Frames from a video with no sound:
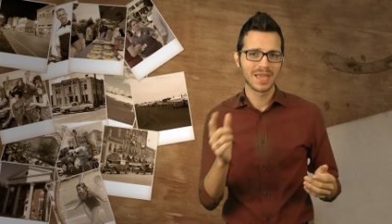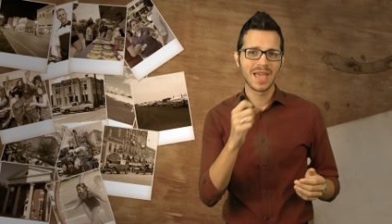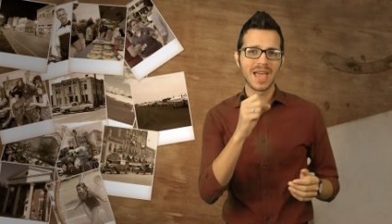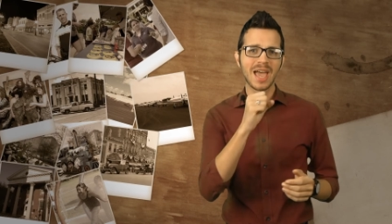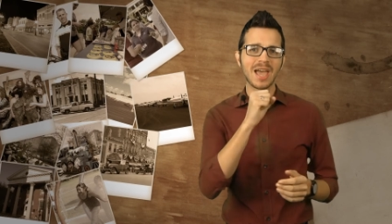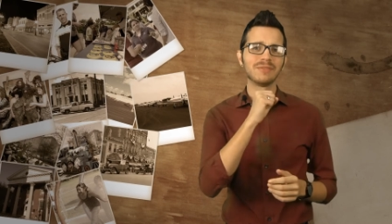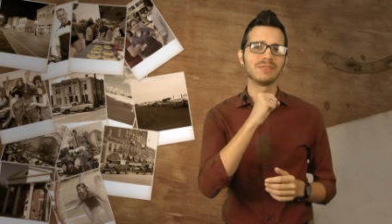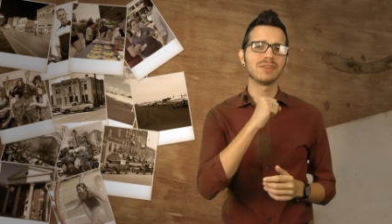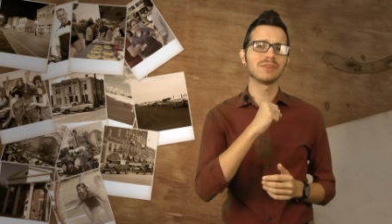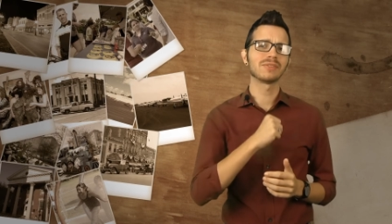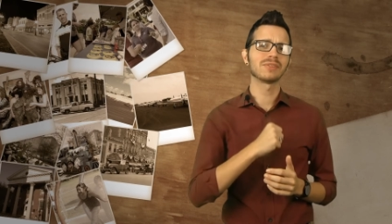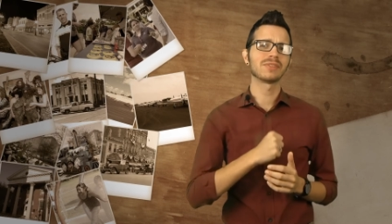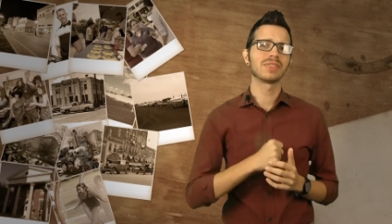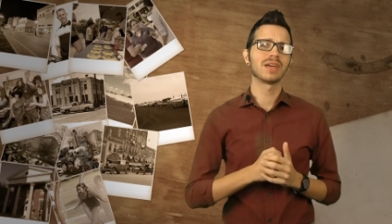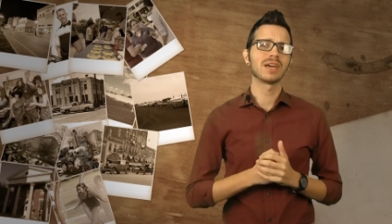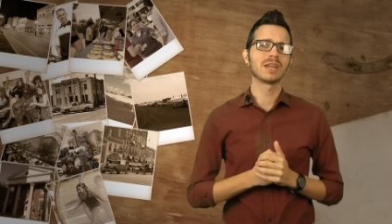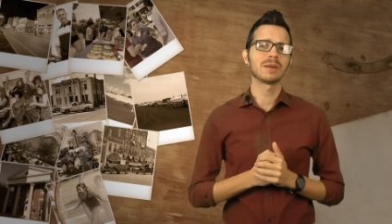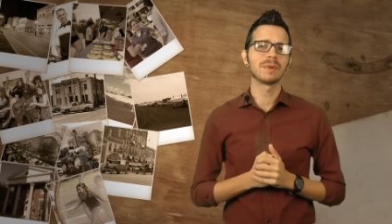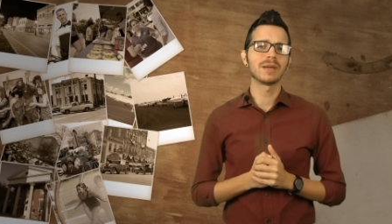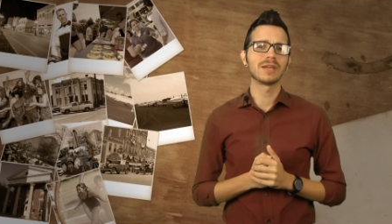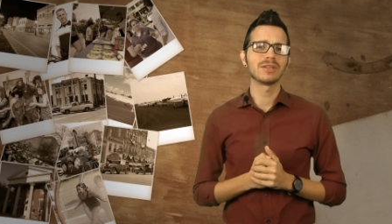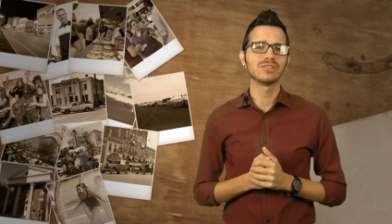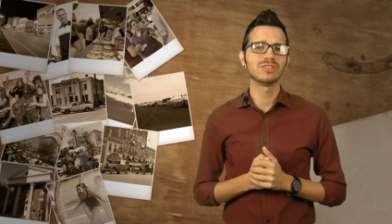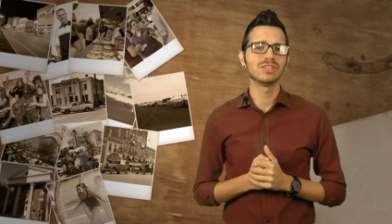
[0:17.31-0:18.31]
Have you ever thought
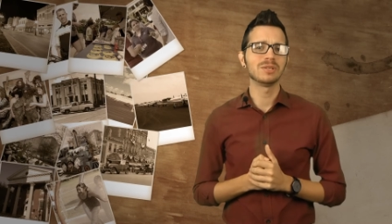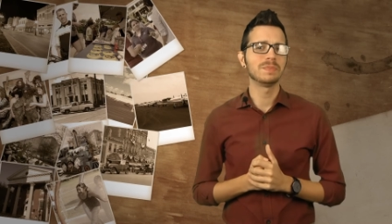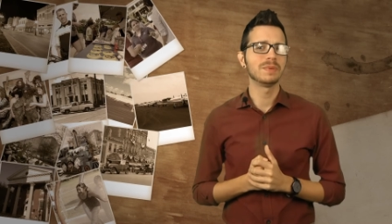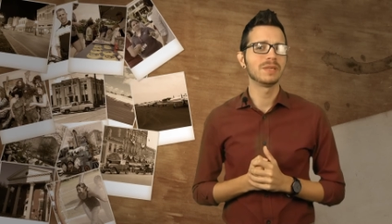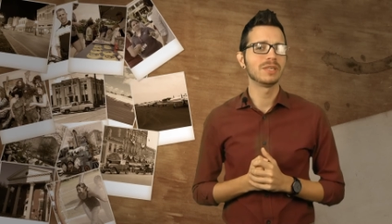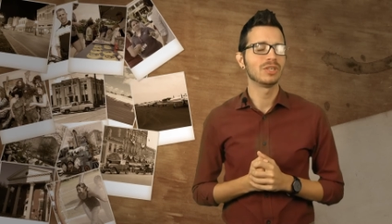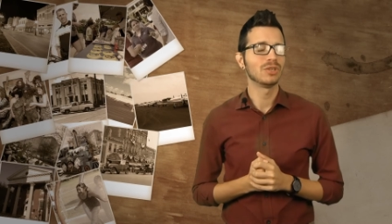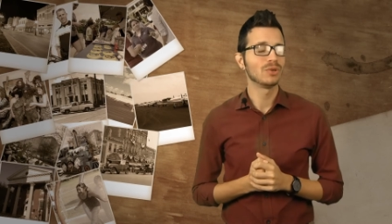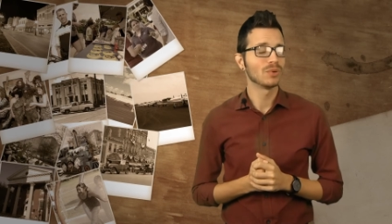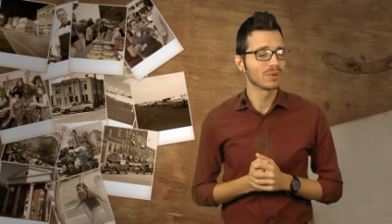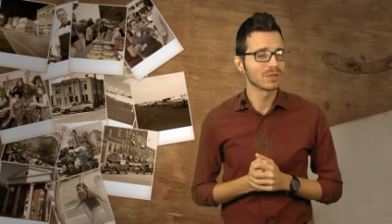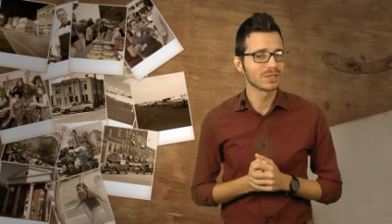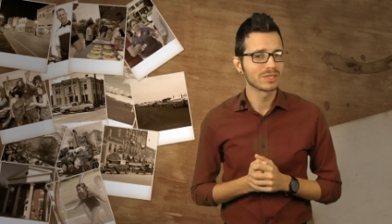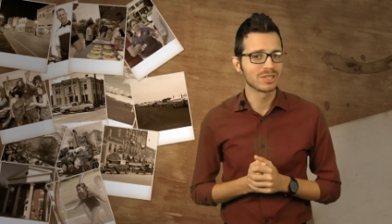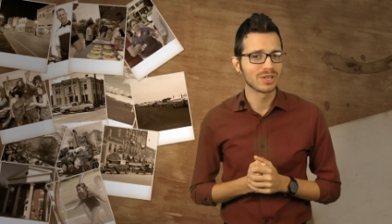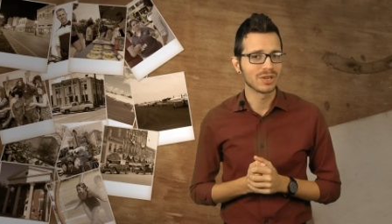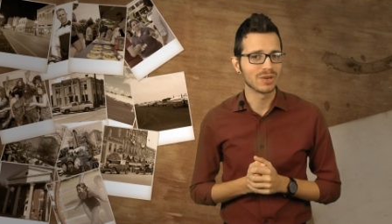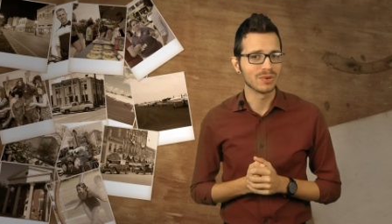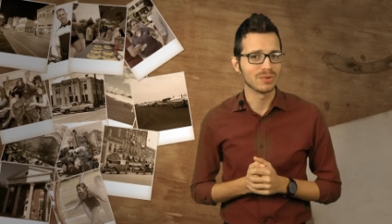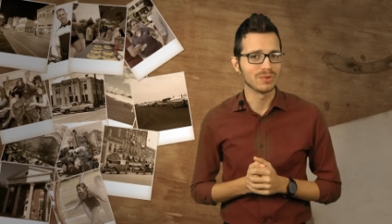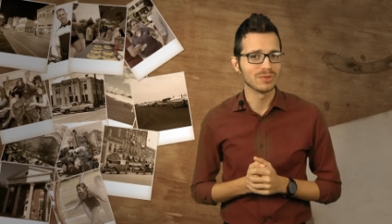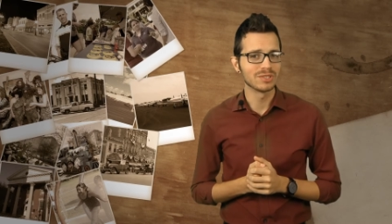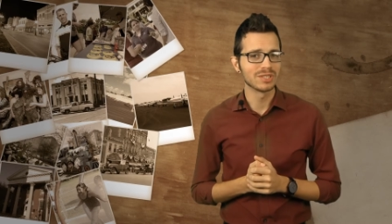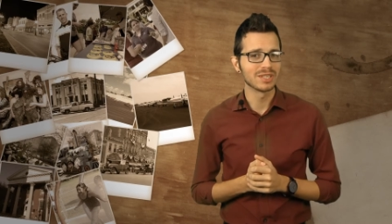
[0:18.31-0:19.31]
about dipping your
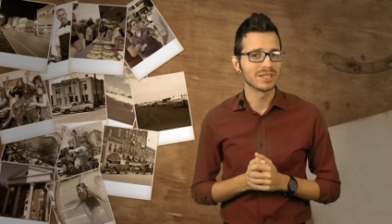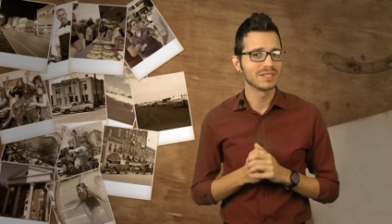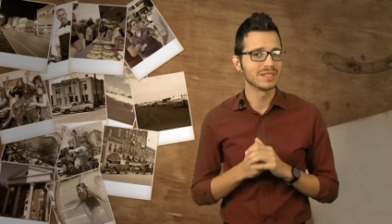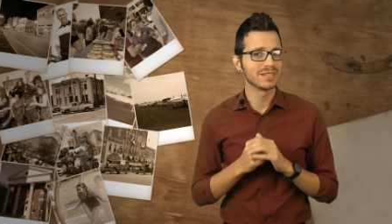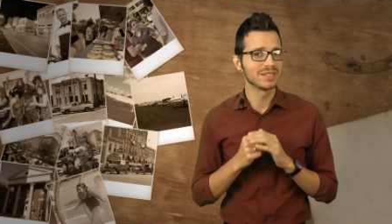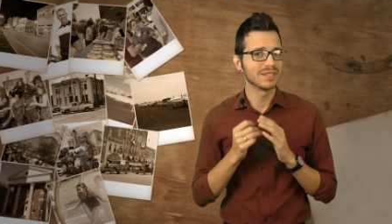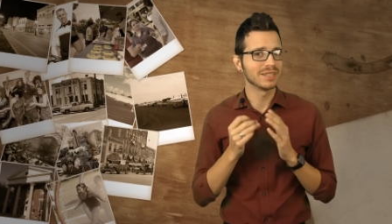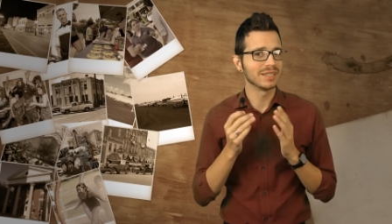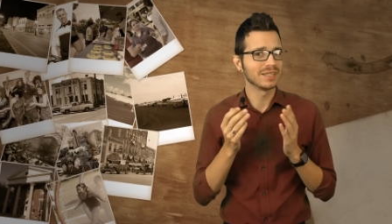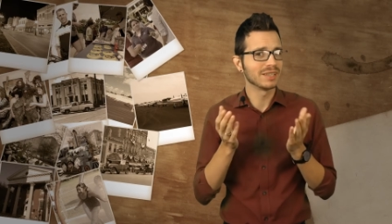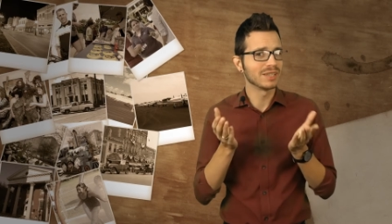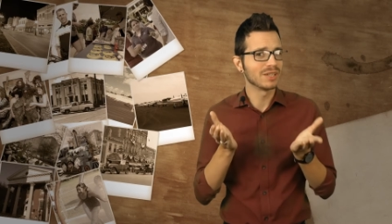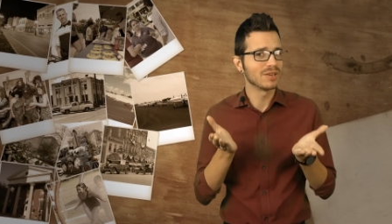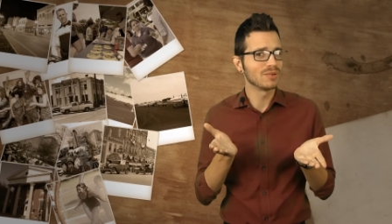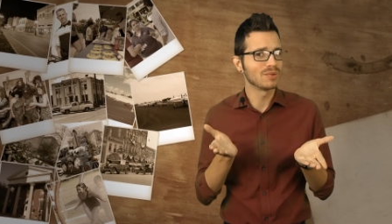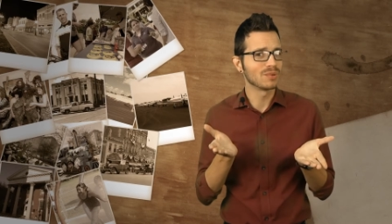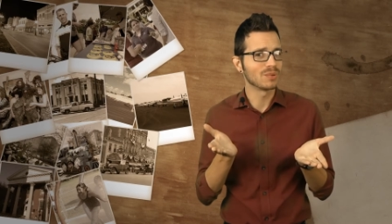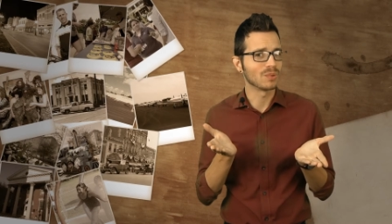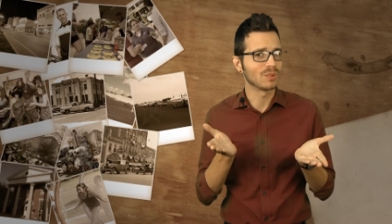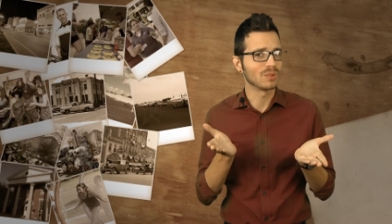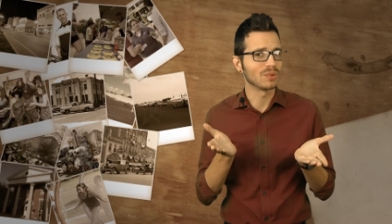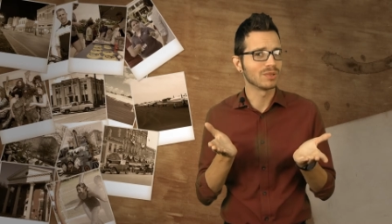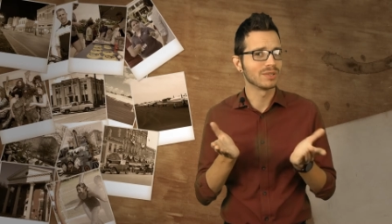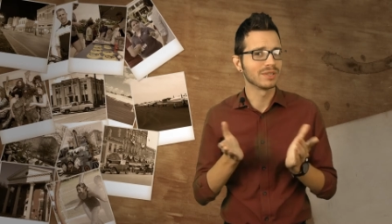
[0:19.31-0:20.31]
toes into the
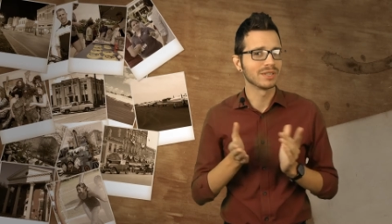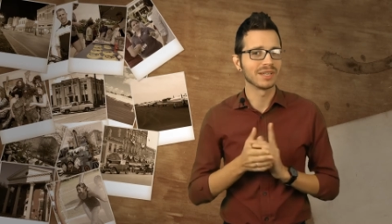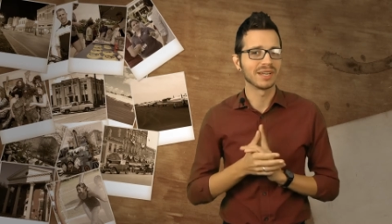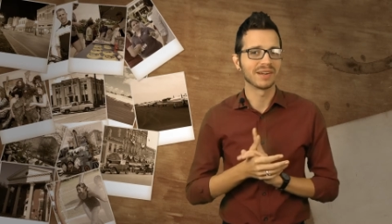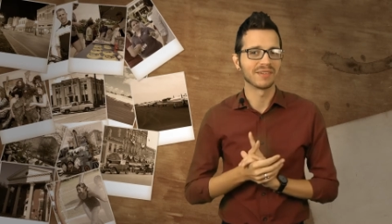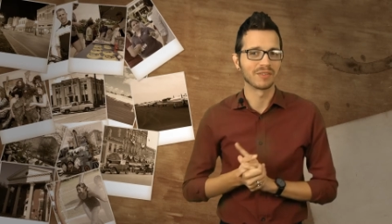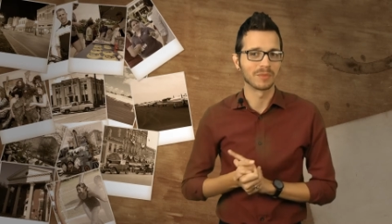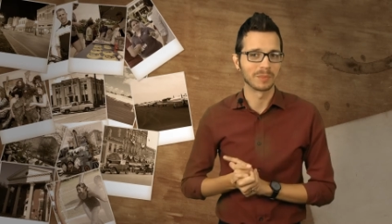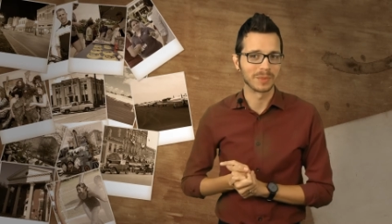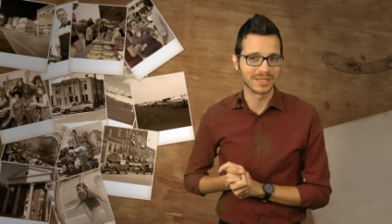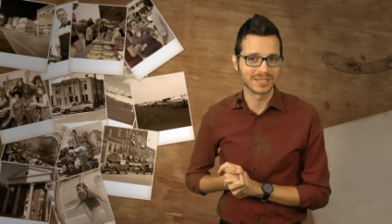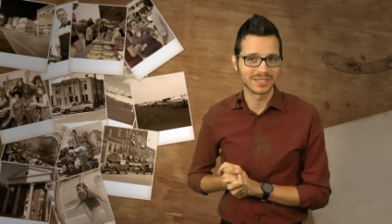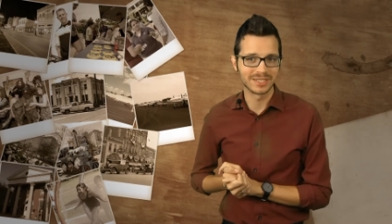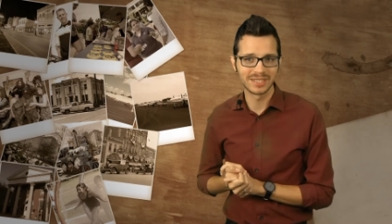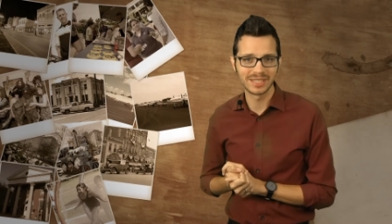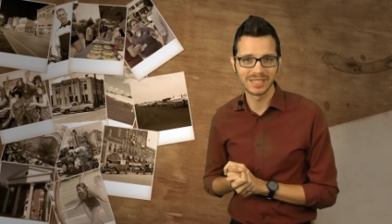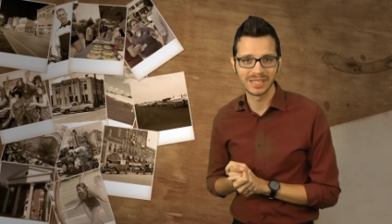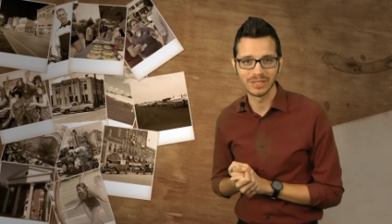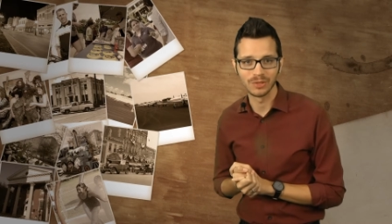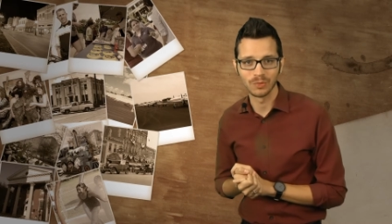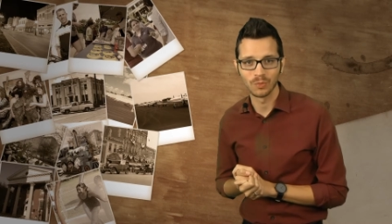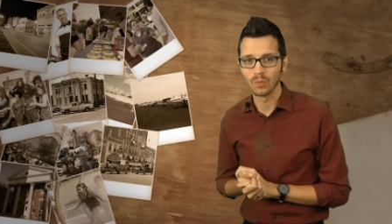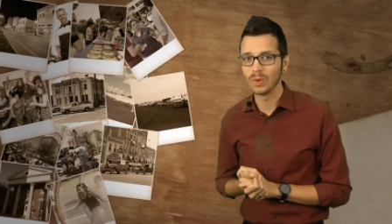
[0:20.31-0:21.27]
local government scene?